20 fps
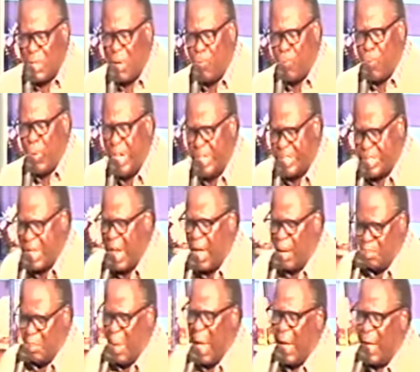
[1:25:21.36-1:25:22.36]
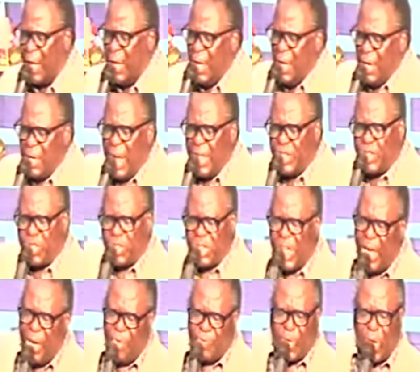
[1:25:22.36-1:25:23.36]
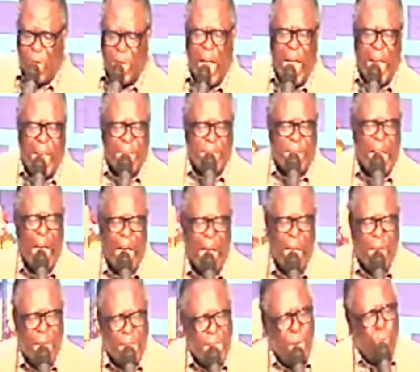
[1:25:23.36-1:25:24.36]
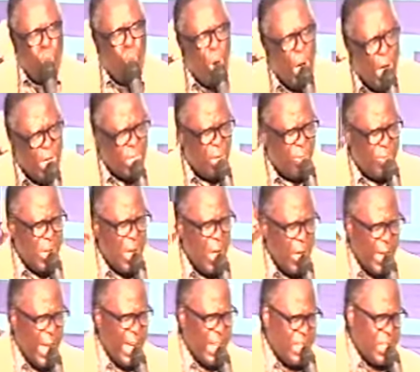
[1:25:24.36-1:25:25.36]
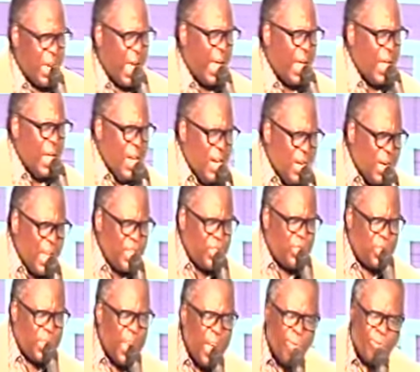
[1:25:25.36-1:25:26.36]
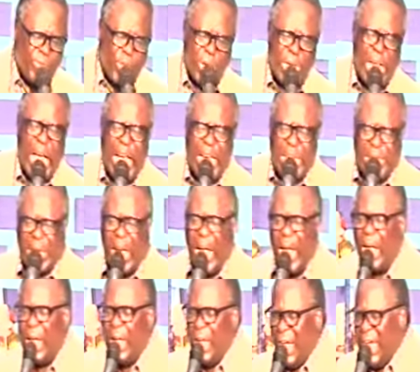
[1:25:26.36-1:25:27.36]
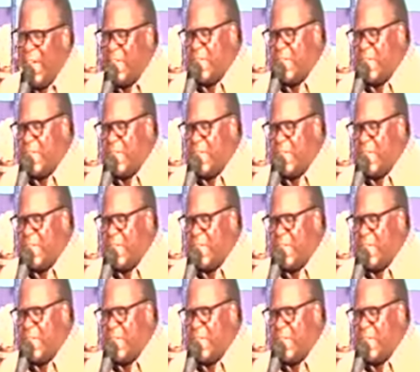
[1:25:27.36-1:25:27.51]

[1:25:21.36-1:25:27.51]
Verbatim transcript: of wisdom. Receive tonight uh, the word of knowledge. Receive tonight uh, a